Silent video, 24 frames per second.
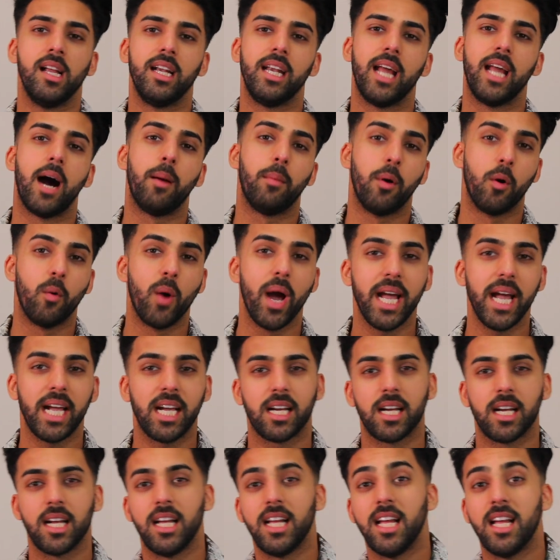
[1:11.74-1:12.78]
Now I'm
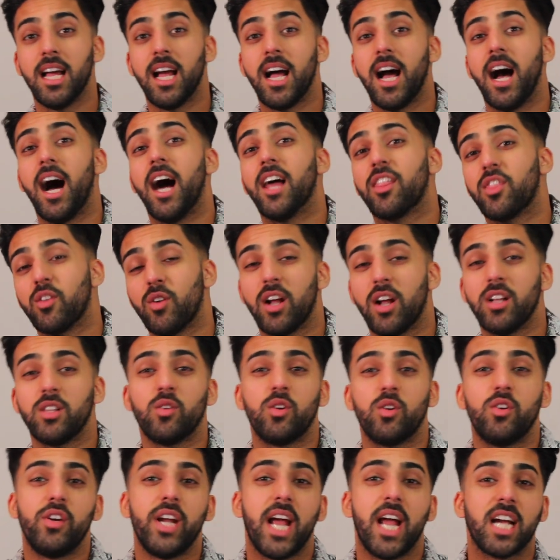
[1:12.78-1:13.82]
awake. I thought I'd do
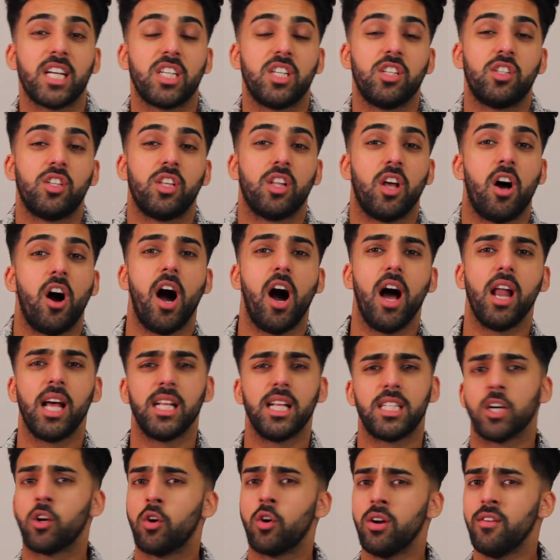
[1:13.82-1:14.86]
a reaction to the
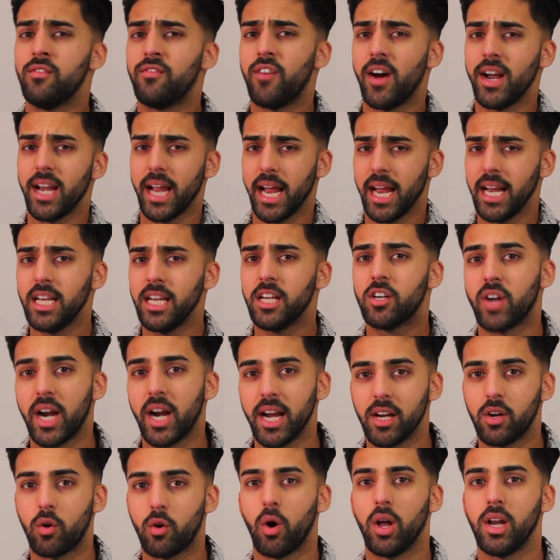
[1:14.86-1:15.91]
highlights. I couldn't find any
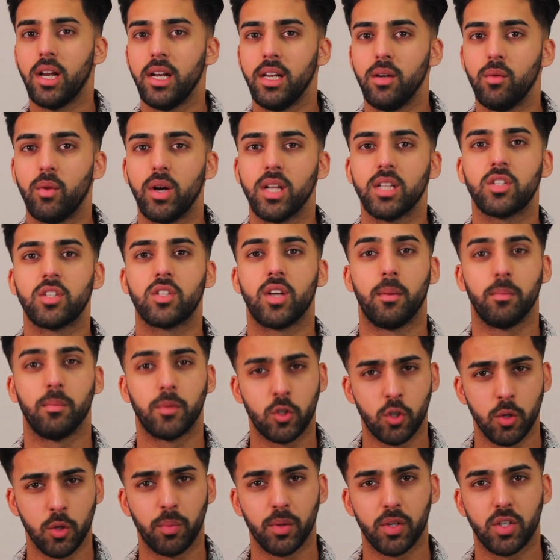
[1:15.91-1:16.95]
great quality ones, so I'm
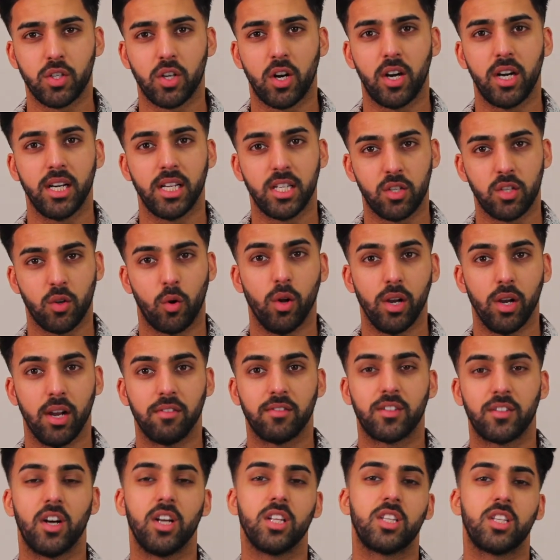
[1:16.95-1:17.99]
super sorry. This is all
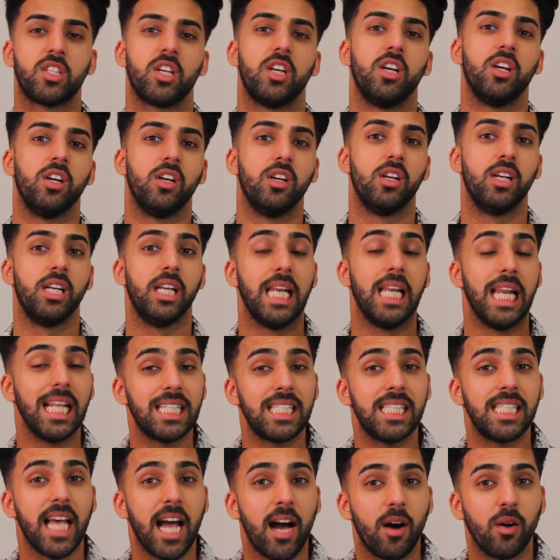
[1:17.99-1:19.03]
I've got. So
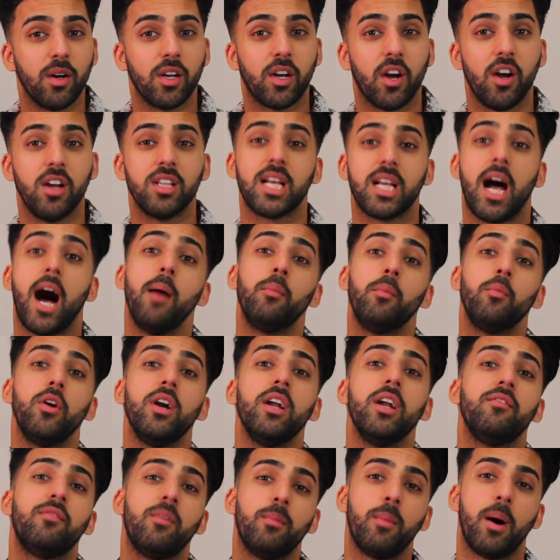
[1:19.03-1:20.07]
let's see how it goes. I'm
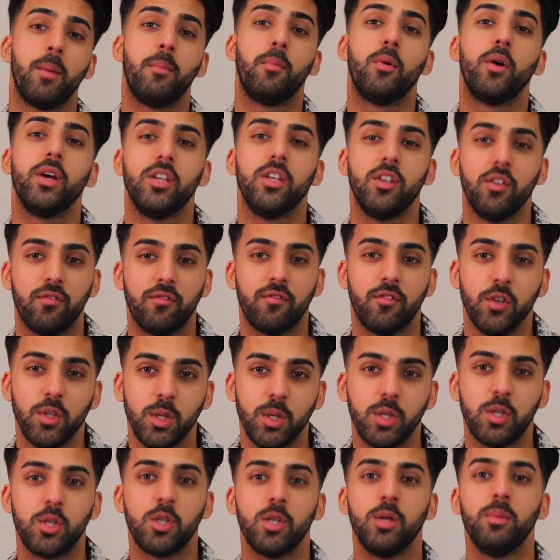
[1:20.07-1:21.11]
rooting for my boy
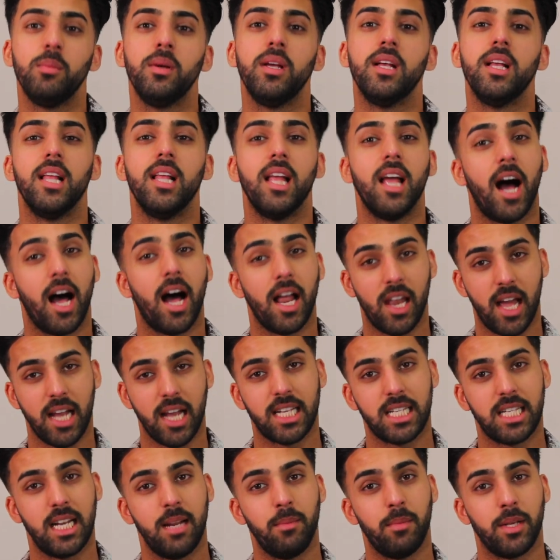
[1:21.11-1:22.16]
FouseyTube. I
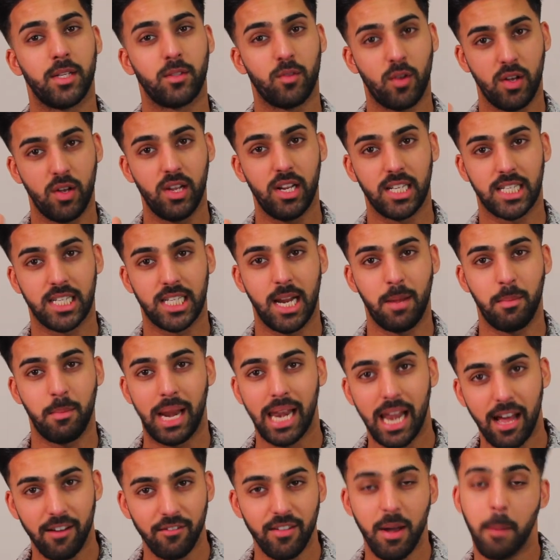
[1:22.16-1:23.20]
like Slim as well. Slim, I
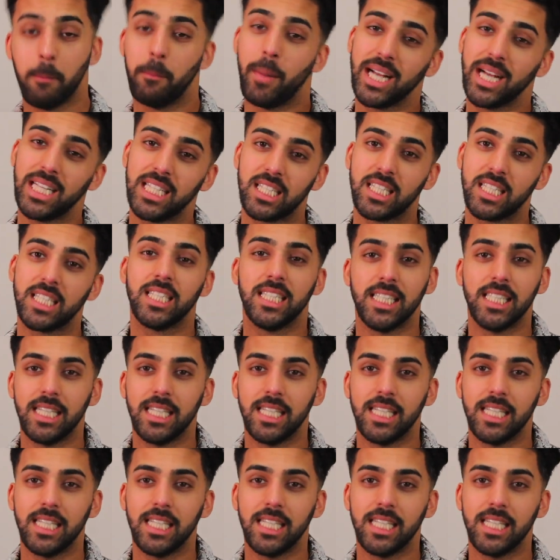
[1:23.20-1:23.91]
love you, but